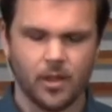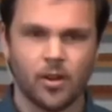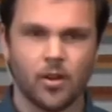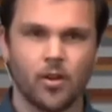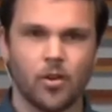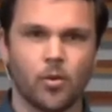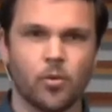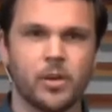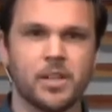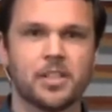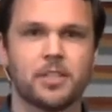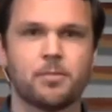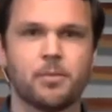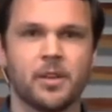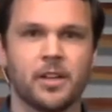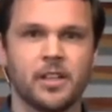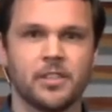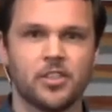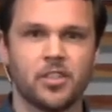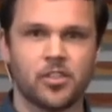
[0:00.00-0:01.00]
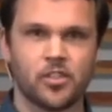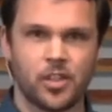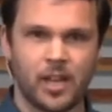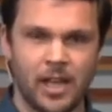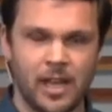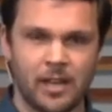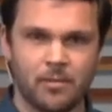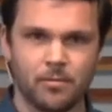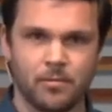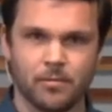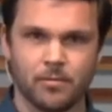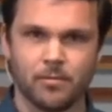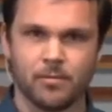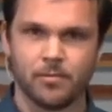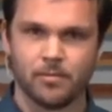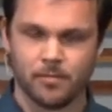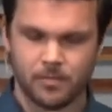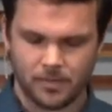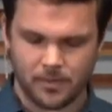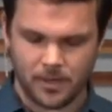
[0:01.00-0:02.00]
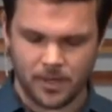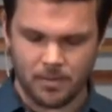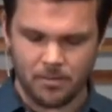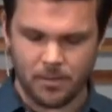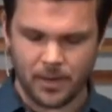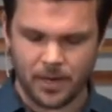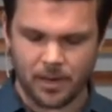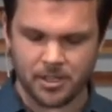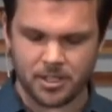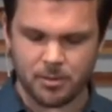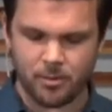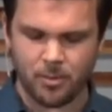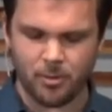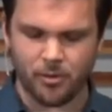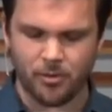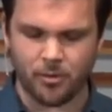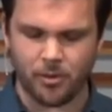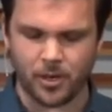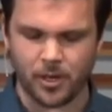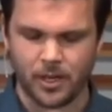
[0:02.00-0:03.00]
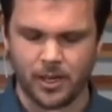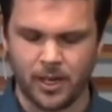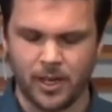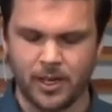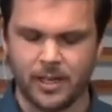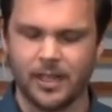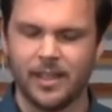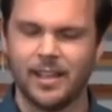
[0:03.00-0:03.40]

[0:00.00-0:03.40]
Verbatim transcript: We experience shame, embarrassment before God